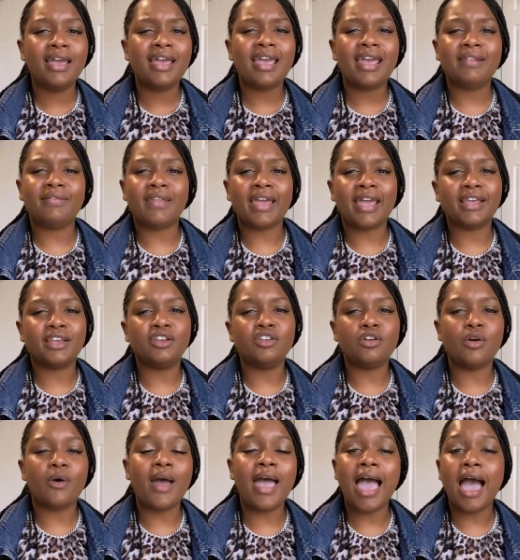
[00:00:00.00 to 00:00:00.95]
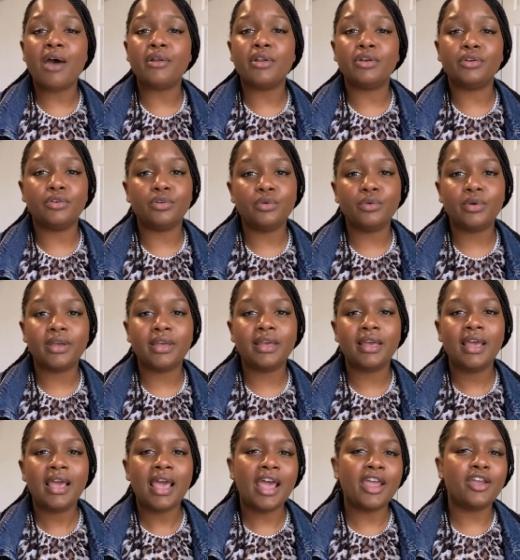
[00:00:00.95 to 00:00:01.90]
and, like, you know, how to do it,
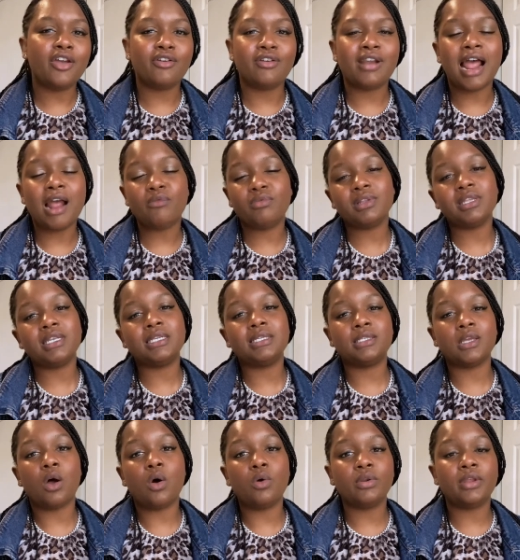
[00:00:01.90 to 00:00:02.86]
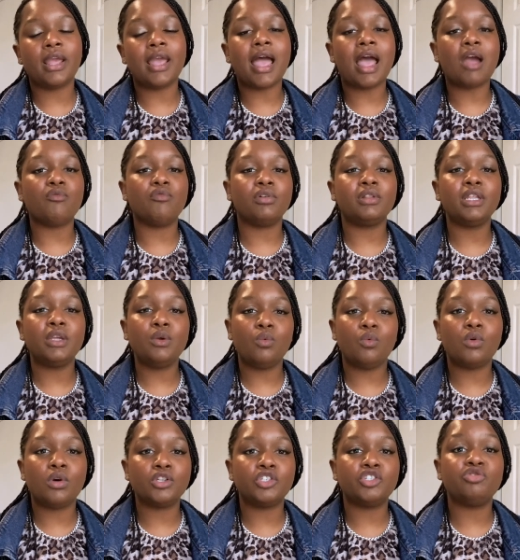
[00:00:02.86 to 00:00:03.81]
and you're not really sold yet, I really
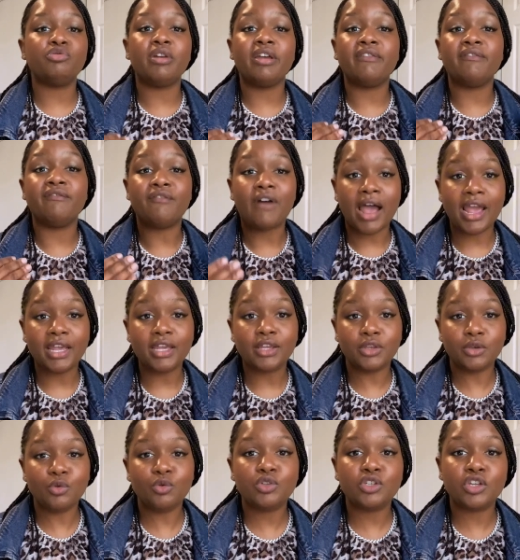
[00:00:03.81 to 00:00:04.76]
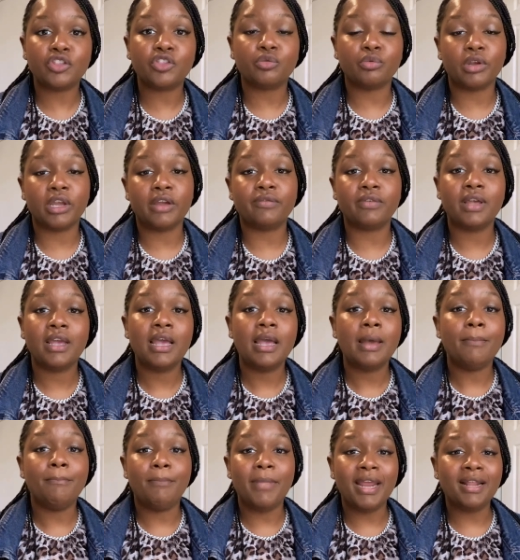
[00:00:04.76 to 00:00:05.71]
want to invite you to thrift.
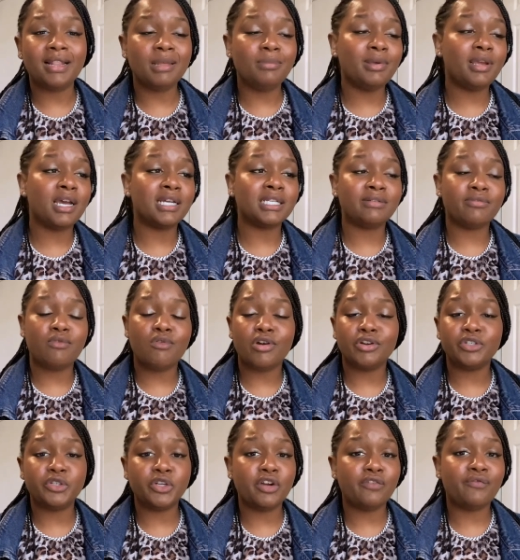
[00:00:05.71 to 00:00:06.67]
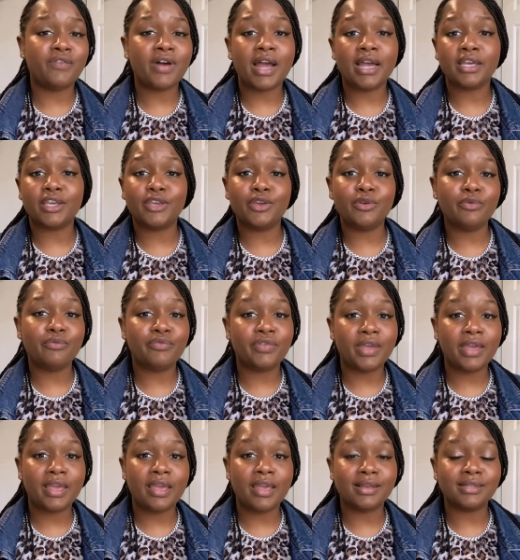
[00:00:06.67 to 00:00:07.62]
Mainly because, of course, you can find cute
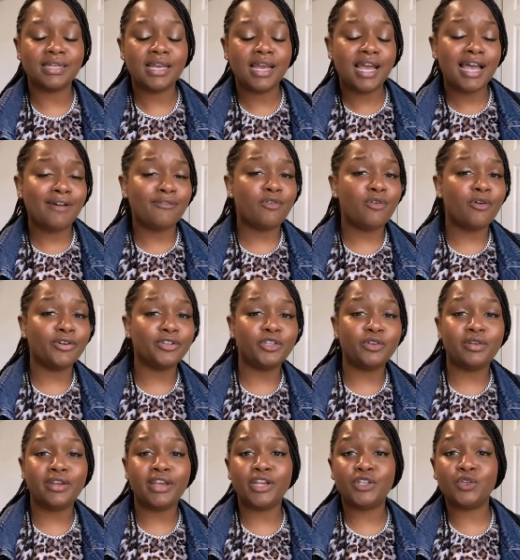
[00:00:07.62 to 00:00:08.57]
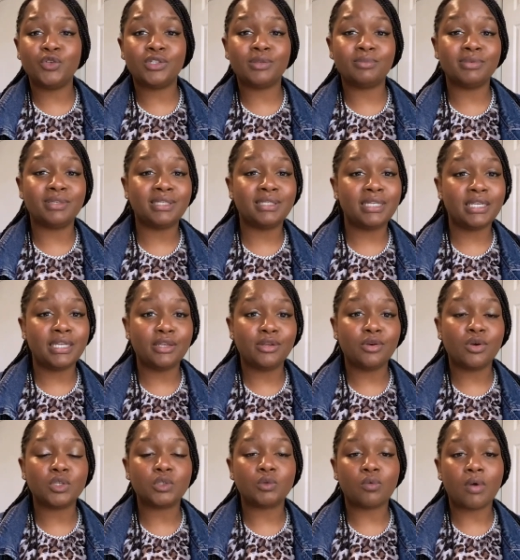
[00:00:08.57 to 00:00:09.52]
things. Of course, you can get you some
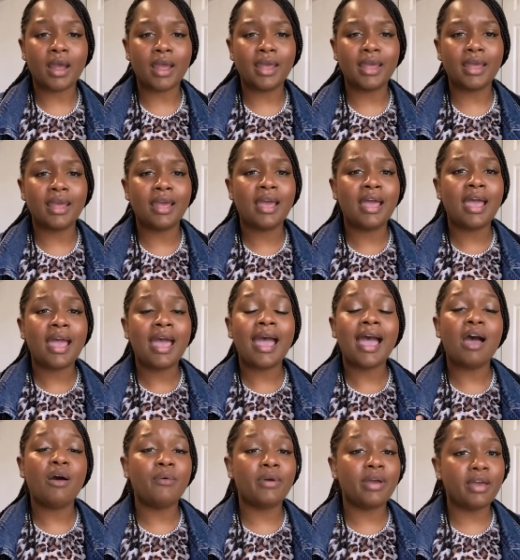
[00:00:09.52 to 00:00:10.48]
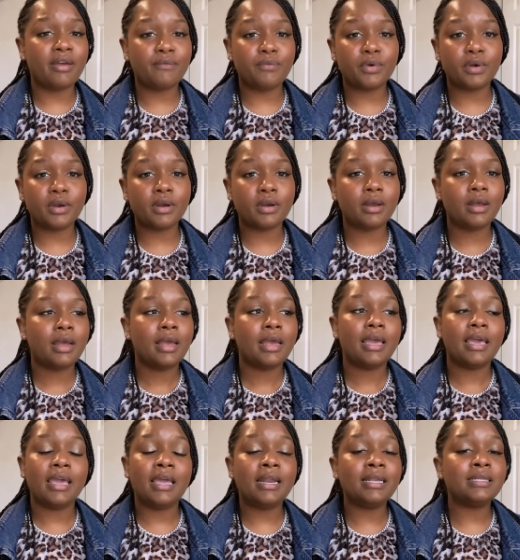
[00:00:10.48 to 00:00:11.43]
steals, right? However,
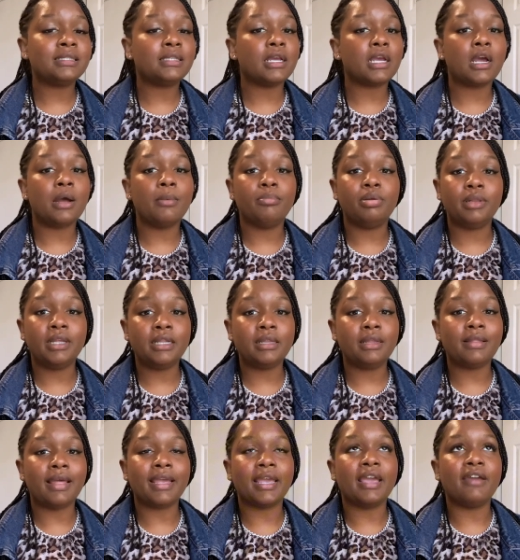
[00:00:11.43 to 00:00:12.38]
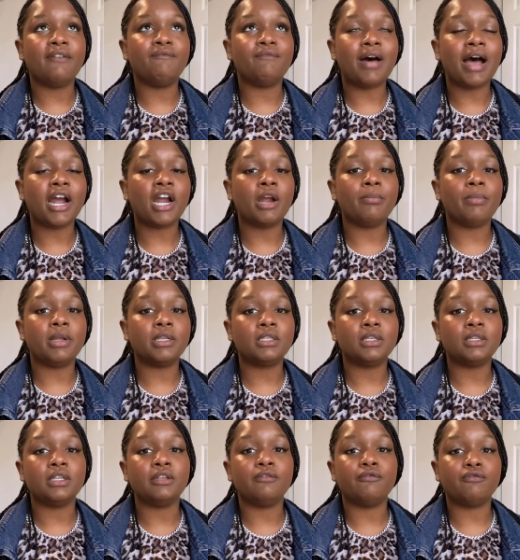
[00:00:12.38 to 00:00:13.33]
it is completely, like,
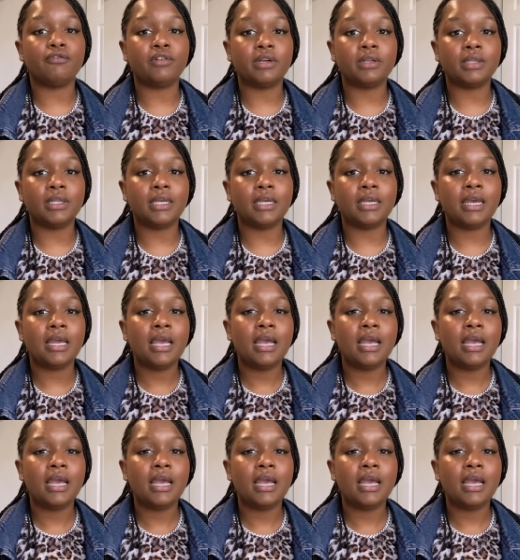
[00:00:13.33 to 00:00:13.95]
environmentally friendly.